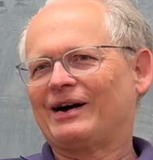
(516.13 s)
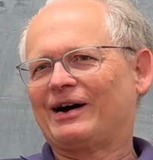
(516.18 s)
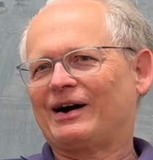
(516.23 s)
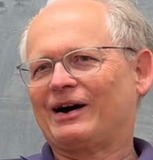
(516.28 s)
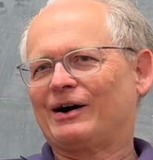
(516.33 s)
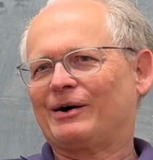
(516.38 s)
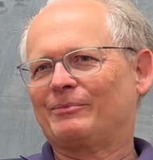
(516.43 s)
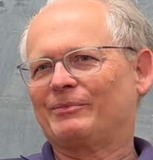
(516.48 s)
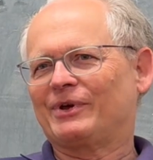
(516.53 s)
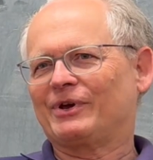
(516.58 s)

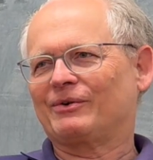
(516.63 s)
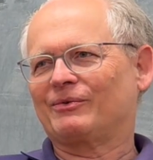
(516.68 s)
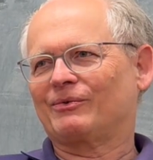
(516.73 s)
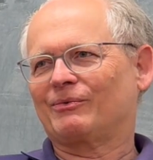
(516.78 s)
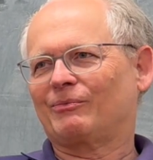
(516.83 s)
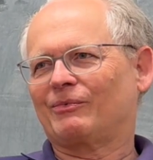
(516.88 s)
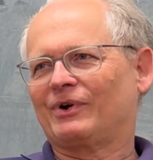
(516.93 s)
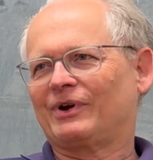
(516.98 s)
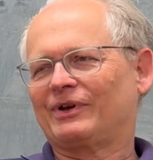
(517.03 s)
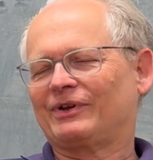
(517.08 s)

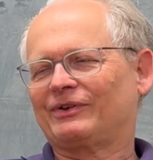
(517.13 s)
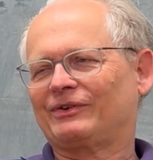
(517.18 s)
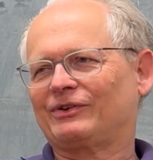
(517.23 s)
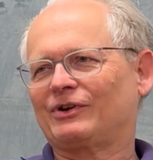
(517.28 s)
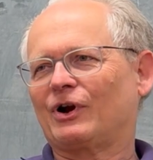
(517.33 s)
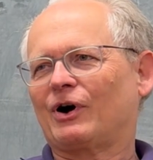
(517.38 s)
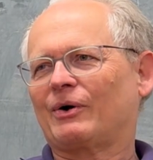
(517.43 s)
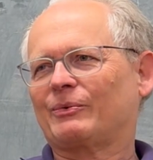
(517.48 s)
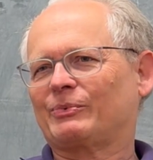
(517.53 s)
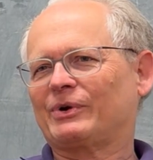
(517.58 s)

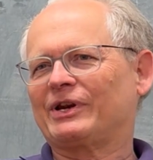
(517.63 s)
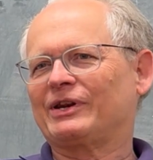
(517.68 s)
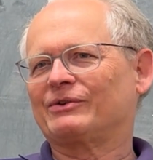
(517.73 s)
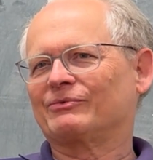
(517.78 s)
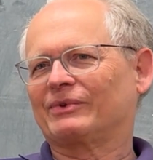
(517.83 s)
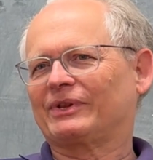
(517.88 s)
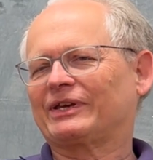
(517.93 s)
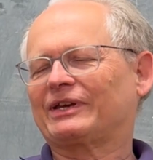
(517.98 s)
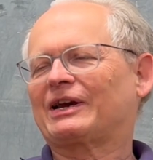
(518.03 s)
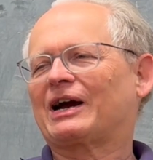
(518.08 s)
We
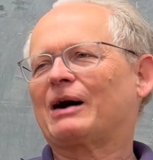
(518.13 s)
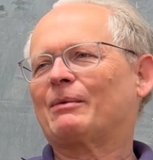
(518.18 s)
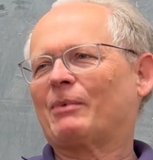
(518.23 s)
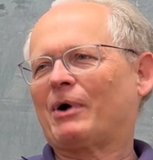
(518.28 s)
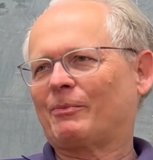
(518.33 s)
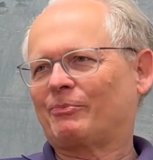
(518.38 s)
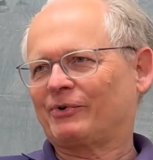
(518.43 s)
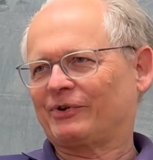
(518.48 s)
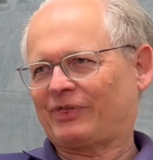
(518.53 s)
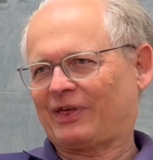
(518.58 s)
didn't really come
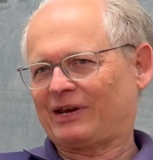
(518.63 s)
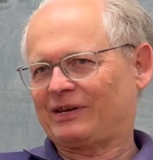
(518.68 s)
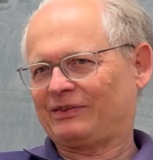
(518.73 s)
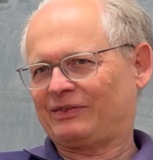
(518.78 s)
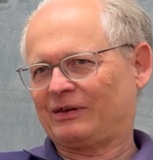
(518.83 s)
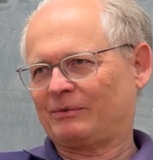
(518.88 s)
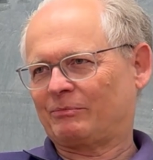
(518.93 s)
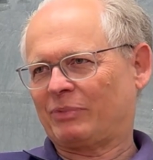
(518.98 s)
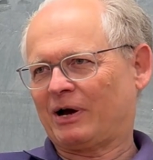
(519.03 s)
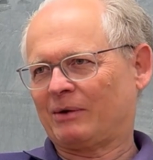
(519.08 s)
up with
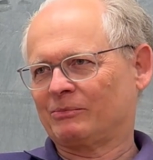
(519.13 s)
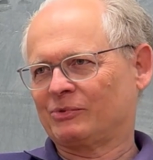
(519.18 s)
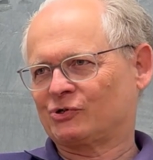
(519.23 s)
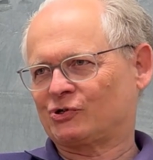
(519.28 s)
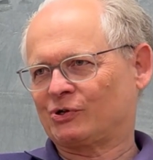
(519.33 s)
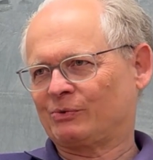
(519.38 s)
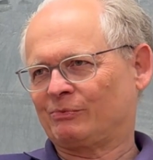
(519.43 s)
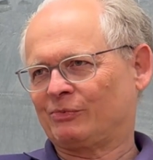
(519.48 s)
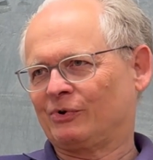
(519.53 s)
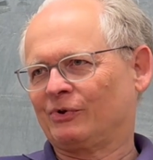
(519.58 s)
anything
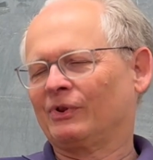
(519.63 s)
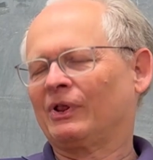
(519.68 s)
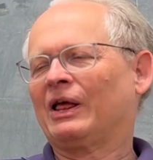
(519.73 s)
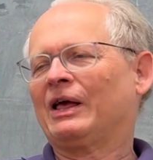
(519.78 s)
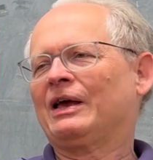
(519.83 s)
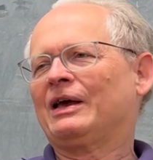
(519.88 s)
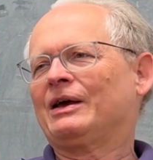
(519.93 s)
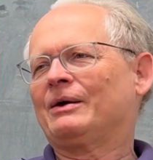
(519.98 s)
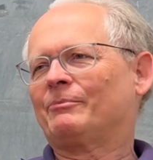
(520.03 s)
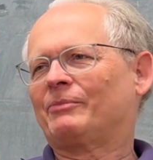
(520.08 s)
publishable,
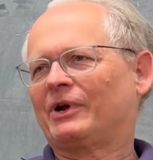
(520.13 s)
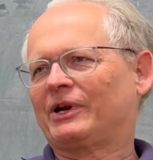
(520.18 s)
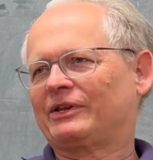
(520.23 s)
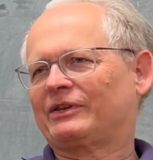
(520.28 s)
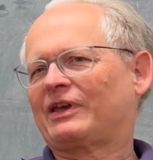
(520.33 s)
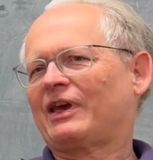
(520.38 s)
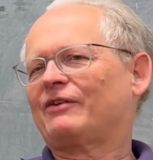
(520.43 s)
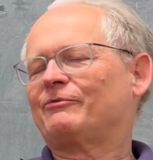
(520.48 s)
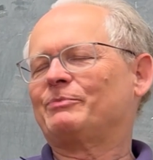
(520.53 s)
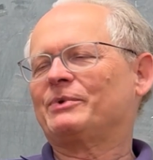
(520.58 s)
but
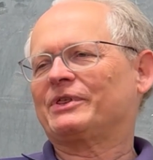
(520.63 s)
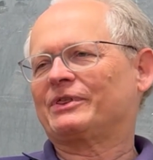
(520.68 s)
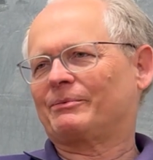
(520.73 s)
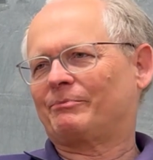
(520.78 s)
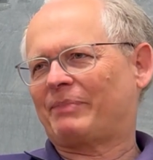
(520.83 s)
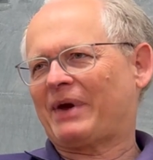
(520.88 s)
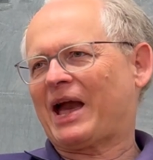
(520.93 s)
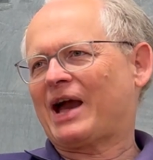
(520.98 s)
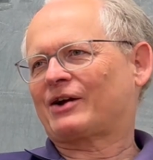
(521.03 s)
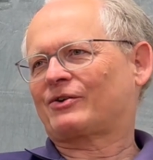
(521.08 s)
it gave me the
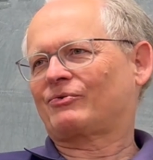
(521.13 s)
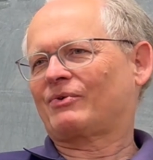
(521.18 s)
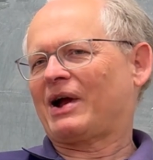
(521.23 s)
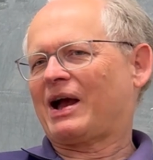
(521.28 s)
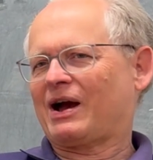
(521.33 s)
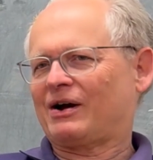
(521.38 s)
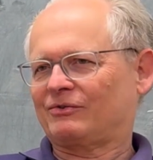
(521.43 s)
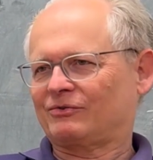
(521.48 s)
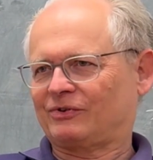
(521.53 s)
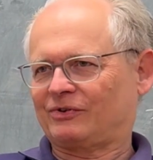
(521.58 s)

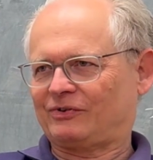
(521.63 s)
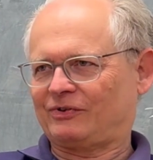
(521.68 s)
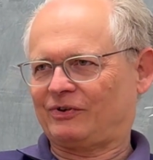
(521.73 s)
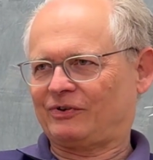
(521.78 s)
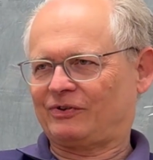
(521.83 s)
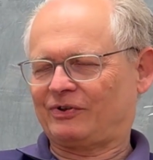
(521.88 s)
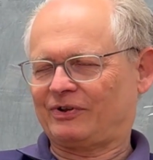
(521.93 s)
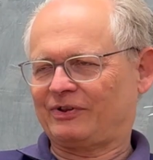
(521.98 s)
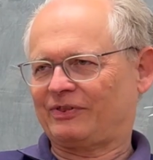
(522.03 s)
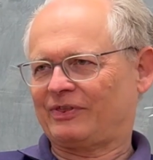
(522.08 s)
background
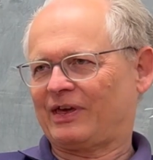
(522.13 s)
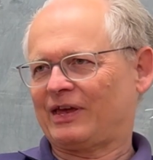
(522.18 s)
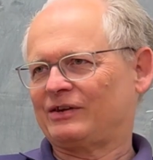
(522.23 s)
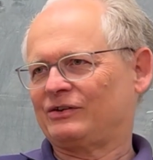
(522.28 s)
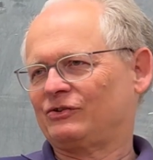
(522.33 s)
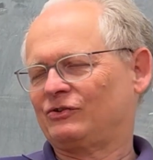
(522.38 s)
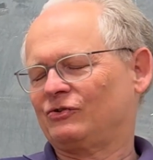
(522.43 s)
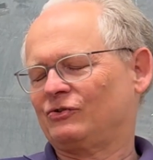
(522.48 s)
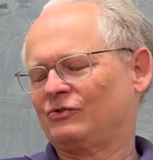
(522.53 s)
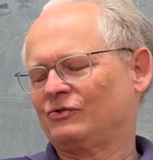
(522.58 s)
to
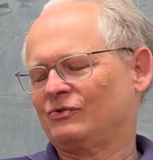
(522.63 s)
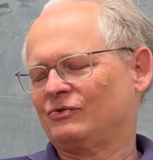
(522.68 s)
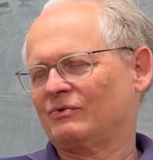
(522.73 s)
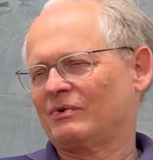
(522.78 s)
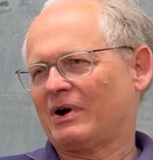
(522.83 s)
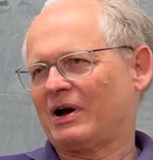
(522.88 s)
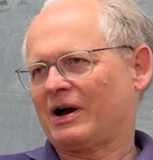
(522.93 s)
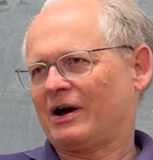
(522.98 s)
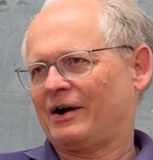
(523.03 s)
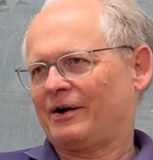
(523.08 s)
then
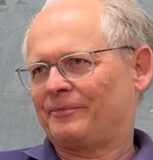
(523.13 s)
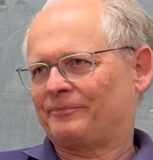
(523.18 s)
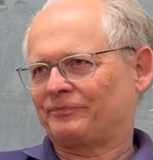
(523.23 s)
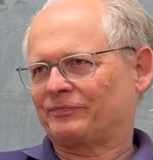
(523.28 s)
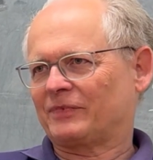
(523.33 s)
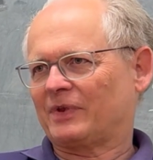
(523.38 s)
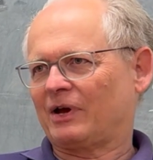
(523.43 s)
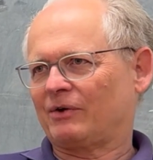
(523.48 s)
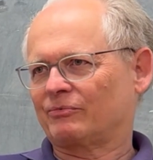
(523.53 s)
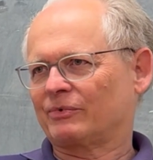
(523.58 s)
do
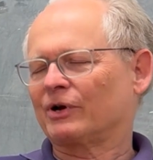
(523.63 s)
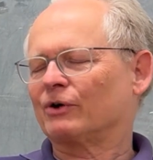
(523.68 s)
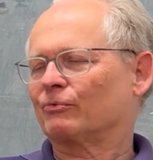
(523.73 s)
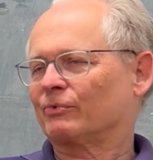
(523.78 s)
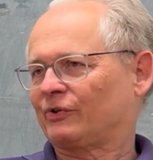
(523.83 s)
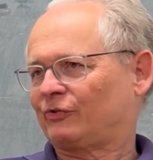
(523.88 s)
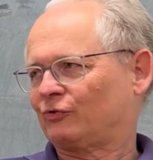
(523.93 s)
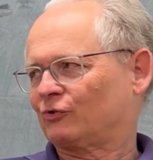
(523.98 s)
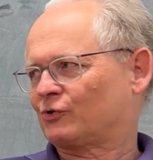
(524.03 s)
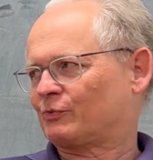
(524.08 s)
a real
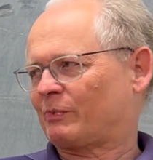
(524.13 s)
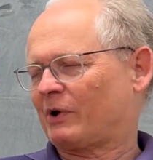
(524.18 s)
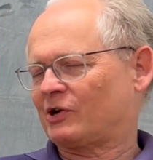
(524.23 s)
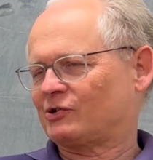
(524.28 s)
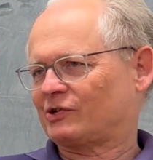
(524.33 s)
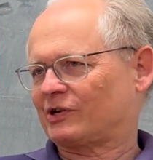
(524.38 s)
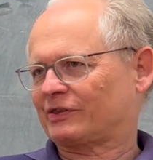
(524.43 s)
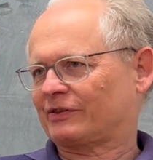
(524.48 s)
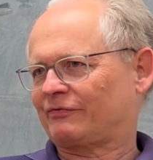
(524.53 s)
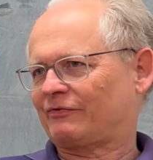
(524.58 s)
research
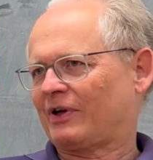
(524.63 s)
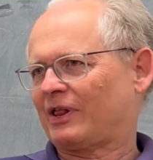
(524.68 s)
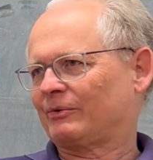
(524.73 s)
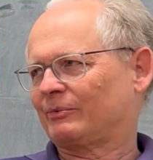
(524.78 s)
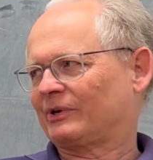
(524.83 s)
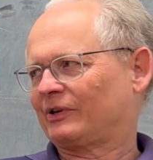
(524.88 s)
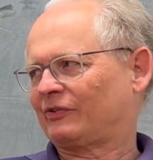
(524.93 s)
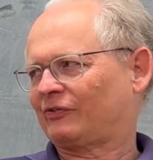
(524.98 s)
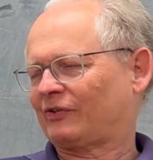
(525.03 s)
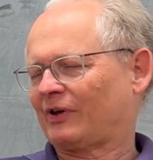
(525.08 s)
project the
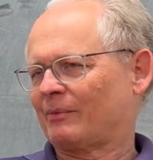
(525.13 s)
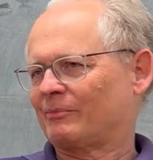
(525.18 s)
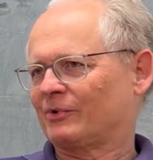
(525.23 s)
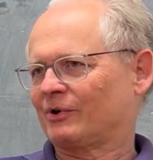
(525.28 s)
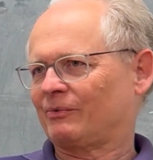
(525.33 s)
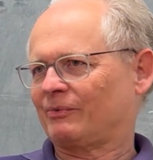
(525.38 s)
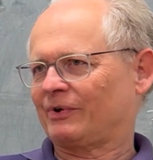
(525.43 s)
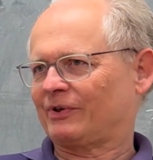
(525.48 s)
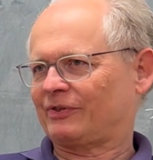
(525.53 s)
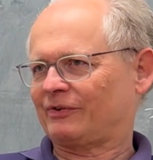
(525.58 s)
following
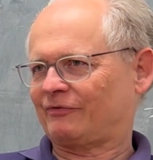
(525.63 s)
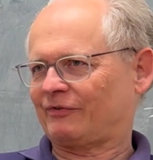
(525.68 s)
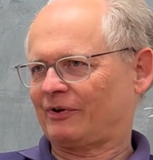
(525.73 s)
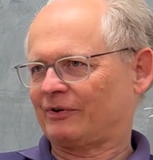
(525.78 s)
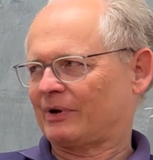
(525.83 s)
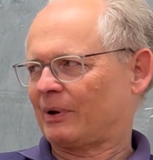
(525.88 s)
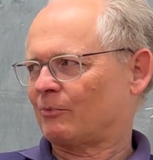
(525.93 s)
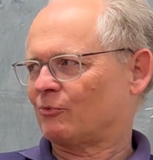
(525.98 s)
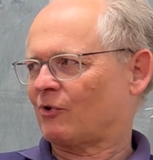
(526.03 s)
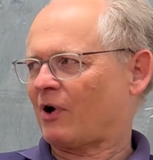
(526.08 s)
summer with a
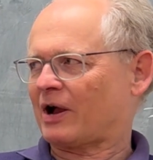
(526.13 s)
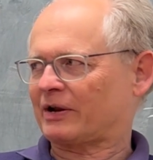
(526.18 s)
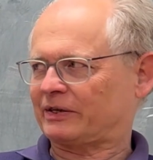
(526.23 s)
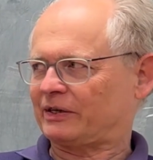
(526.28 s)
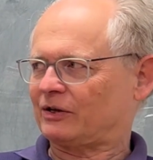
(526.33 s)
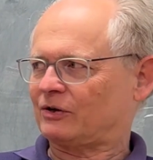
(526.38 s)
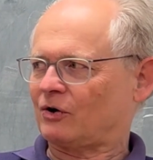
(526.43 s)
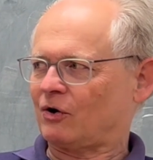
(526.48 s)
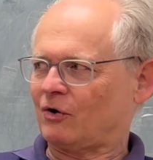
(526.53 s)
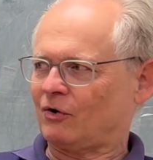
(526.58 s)
fellow named
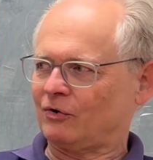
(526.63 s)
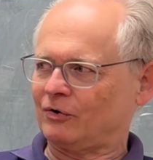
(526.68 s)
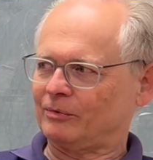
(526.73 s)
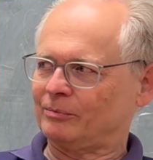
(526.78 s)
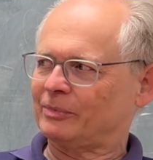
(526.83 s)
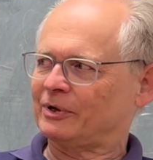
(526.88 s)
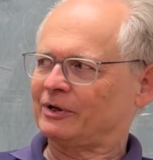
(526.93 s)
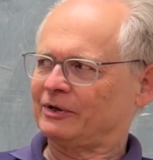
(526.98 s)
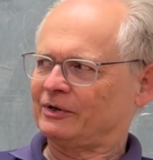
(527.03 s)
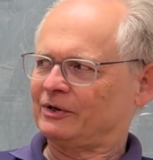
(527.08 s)
Rocky
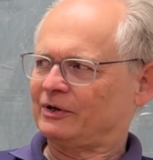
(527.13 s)
Kolb,